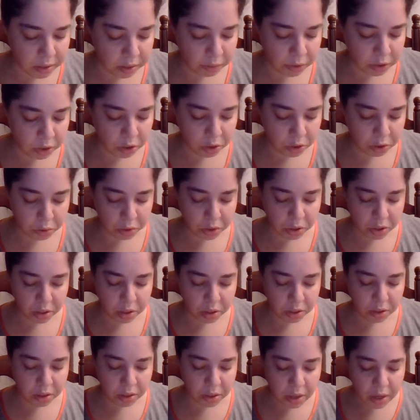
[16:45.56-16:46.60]
of
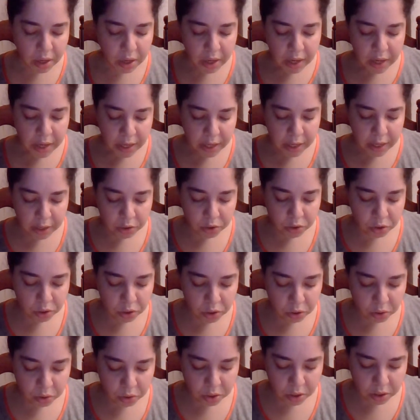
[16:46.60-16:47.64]
distortions
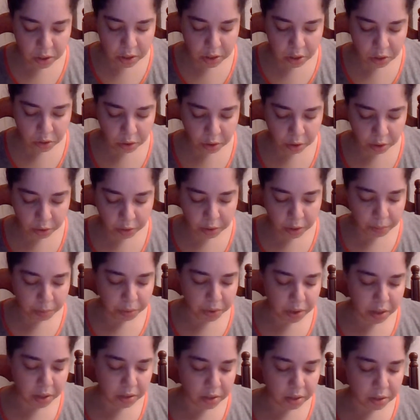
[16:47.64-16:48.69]
introduced into the learning
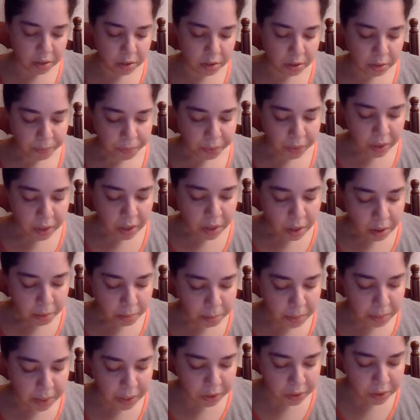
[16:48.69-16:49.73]
process.
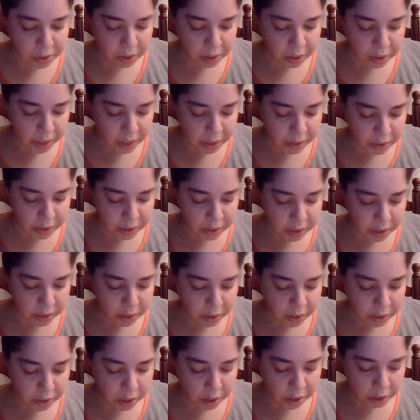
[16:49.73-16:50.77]
Males
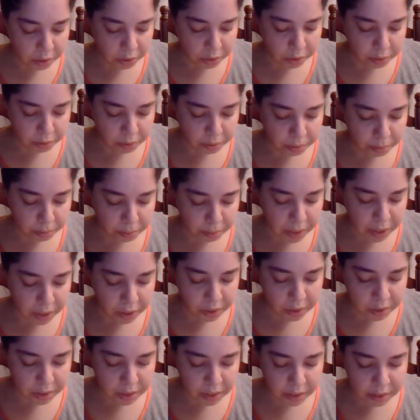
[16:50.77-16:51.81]
selecting other
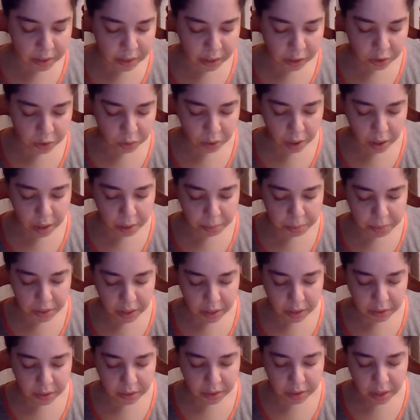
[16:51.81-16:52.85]
males as sexual
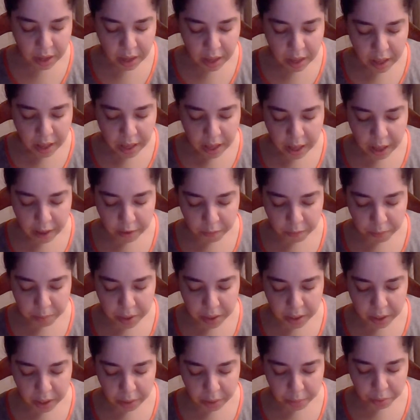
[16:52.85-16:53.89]
objects have
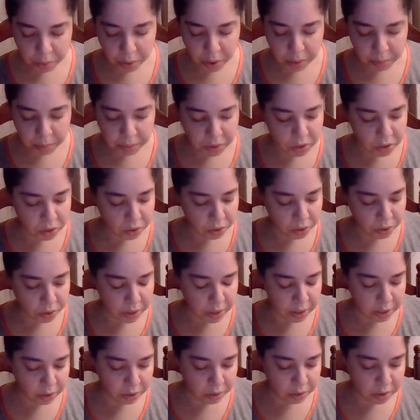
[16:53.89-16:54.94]
been a prime concern
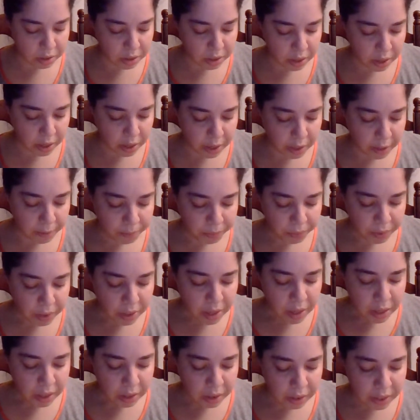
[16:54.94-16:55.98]
in our society.
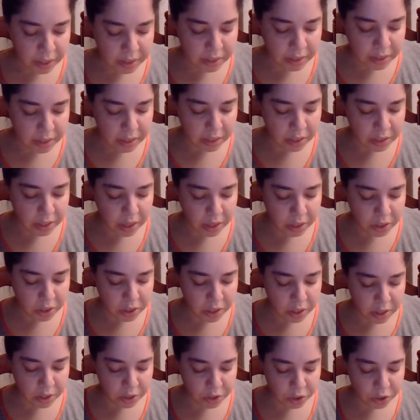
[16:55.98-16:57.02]
Less
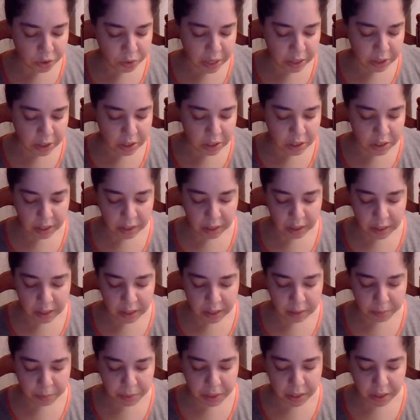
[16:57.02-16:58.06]
attention is directed to
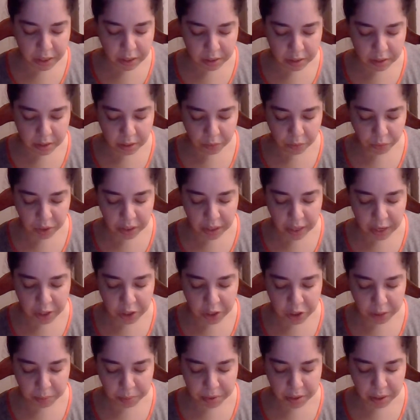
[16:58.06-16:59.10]
lesbian
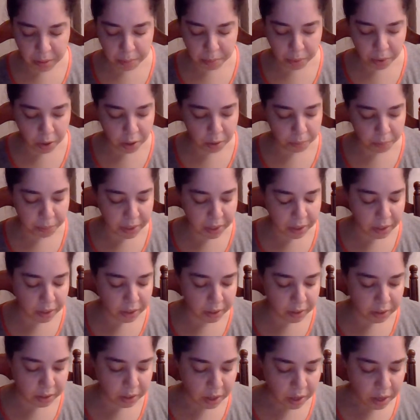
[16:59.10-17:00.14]
relationships, in part
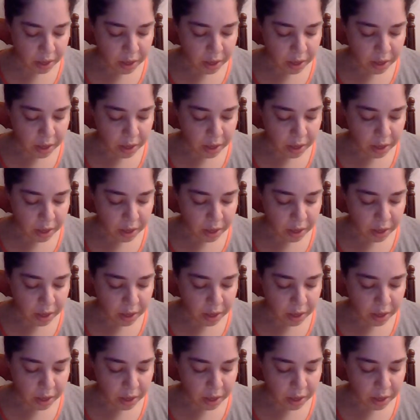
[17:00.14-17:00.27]
because